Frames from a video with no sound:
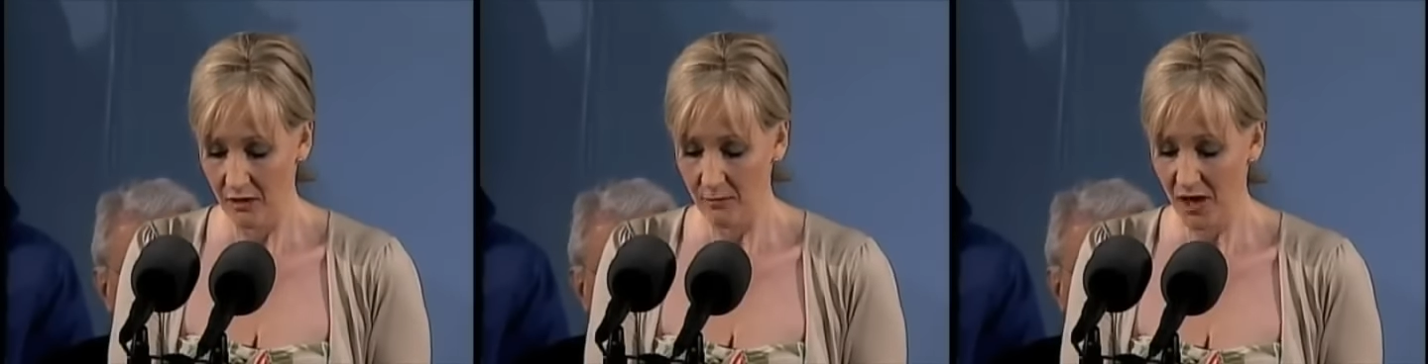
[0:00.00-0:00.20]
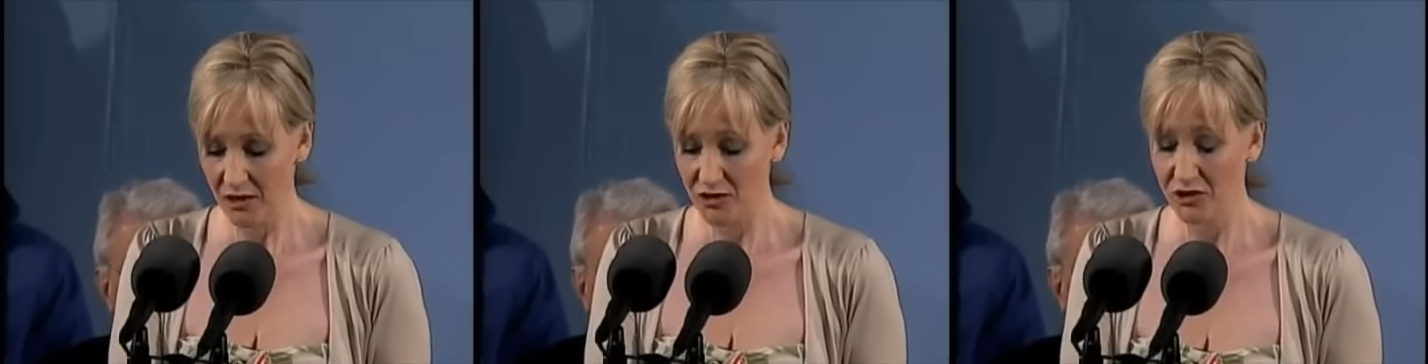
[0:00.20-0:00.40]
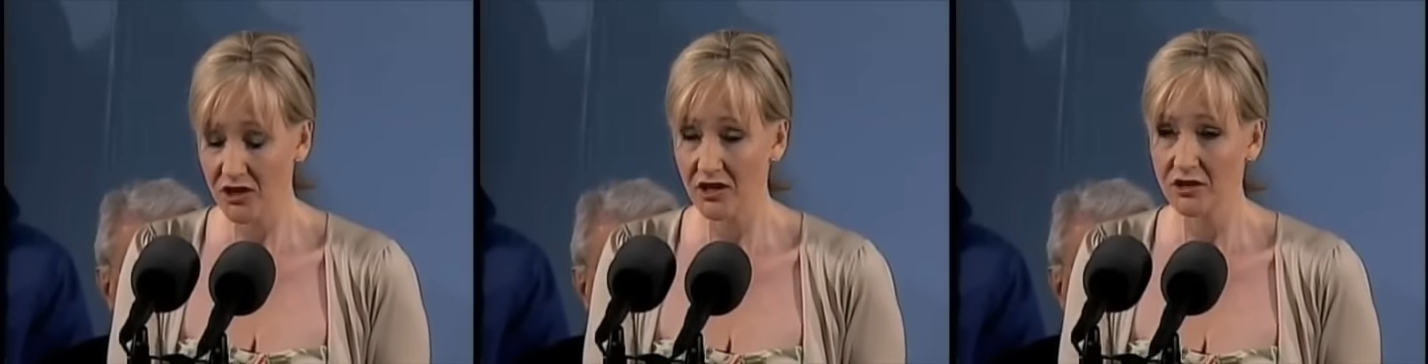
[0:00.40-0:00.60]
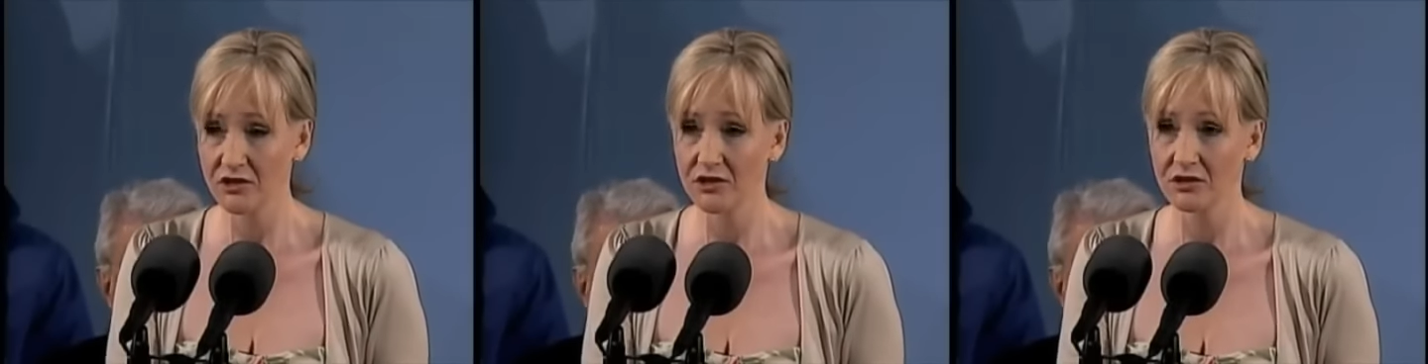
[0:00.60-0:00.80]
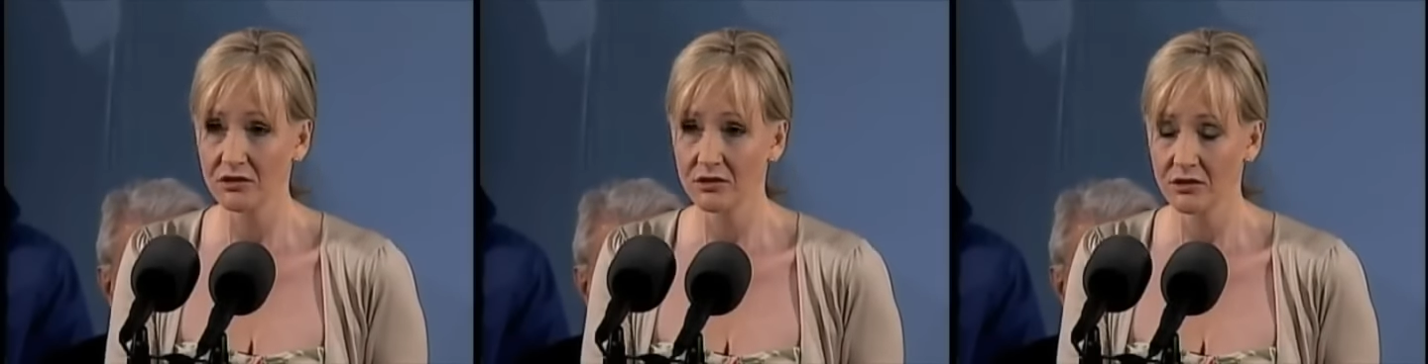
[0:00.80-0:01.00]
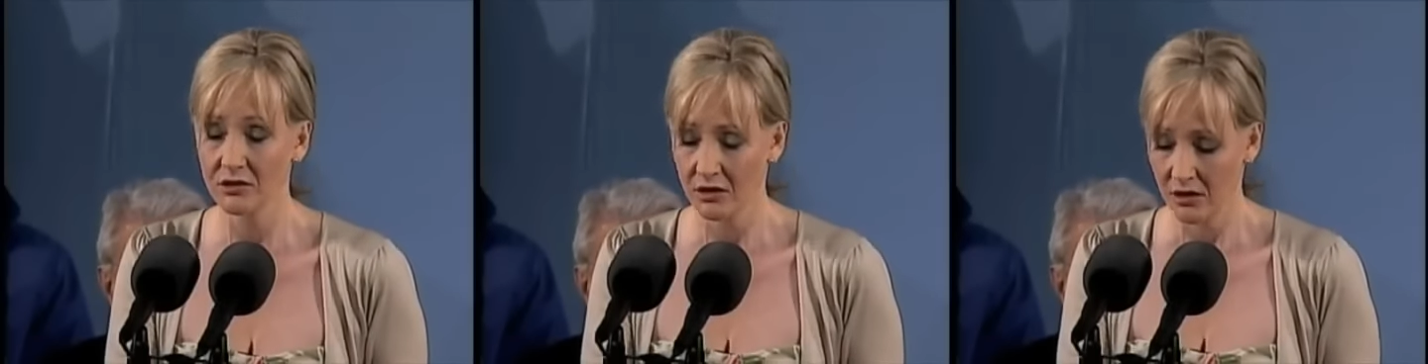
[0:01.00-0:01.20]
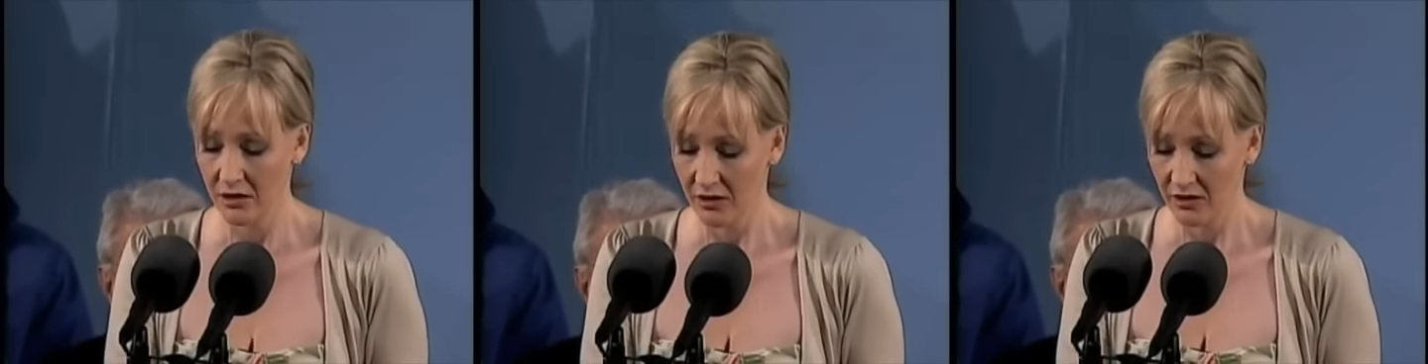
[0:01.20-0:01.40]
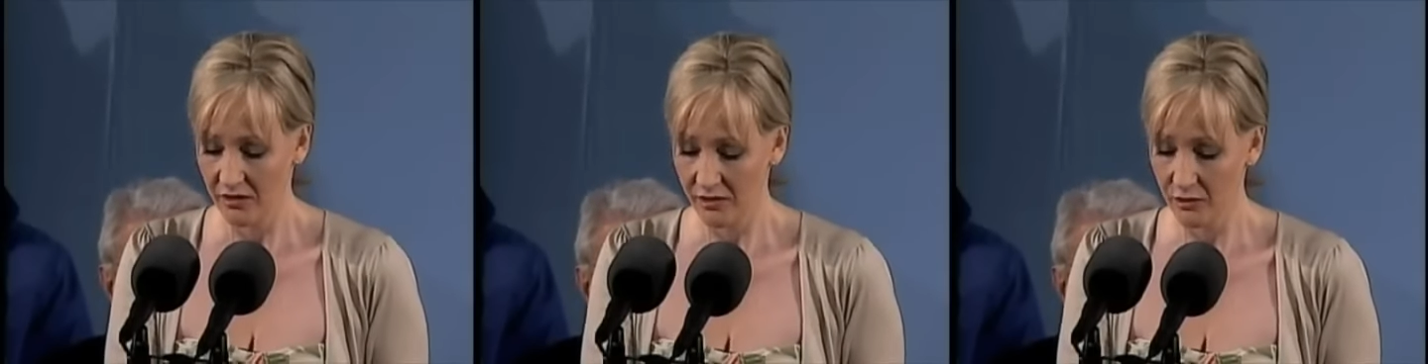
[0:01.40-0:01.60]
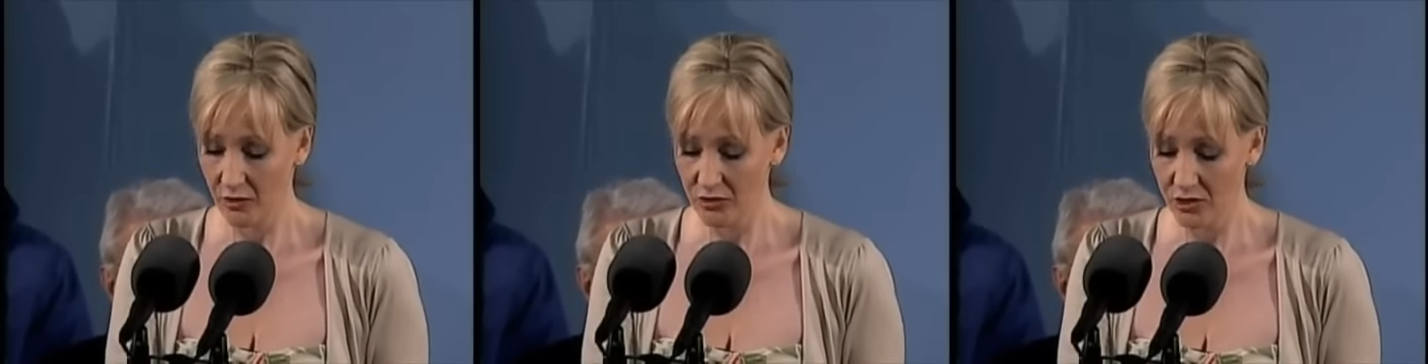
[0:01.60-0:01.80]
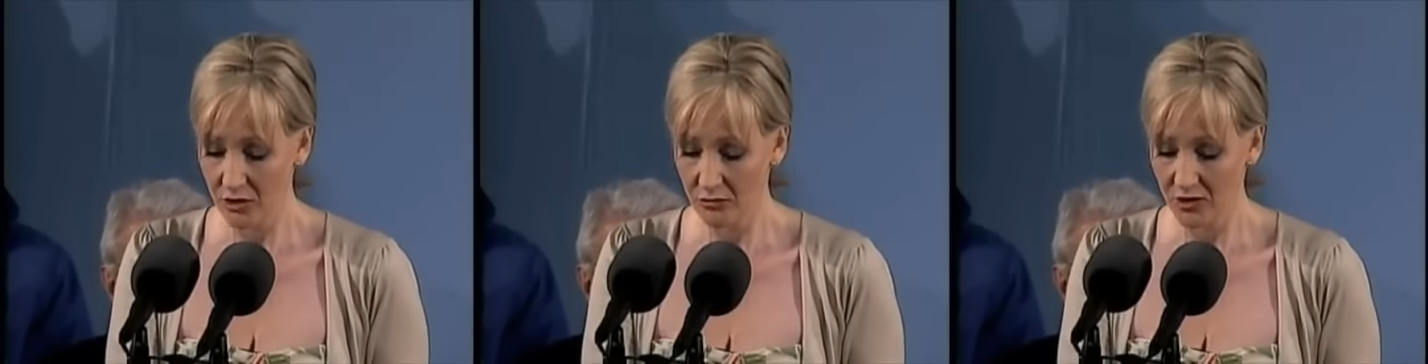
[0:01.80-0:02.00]
Imagination is
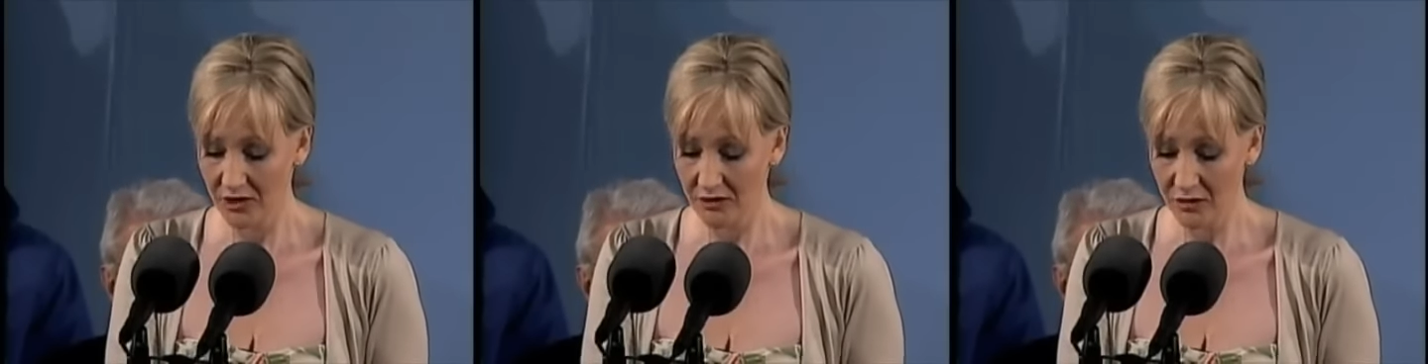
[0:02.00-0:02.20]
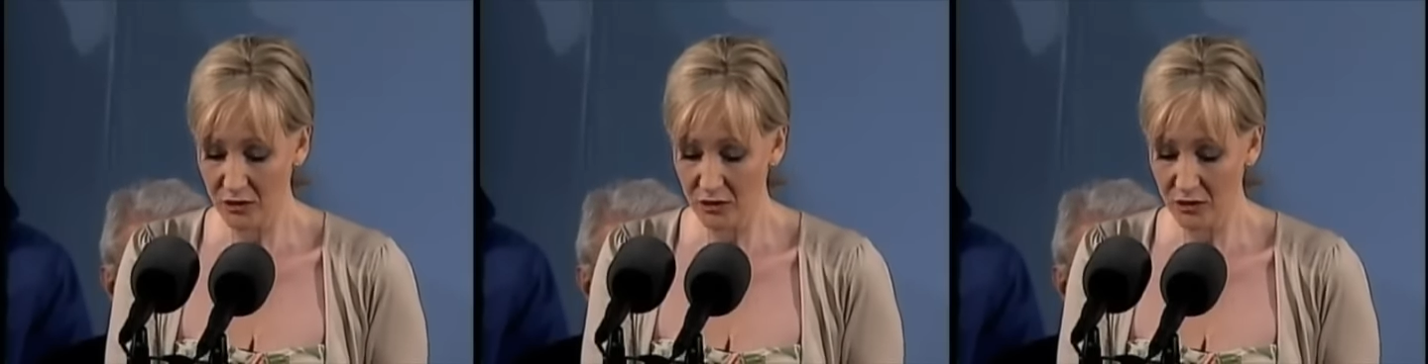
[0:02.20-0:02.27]
not only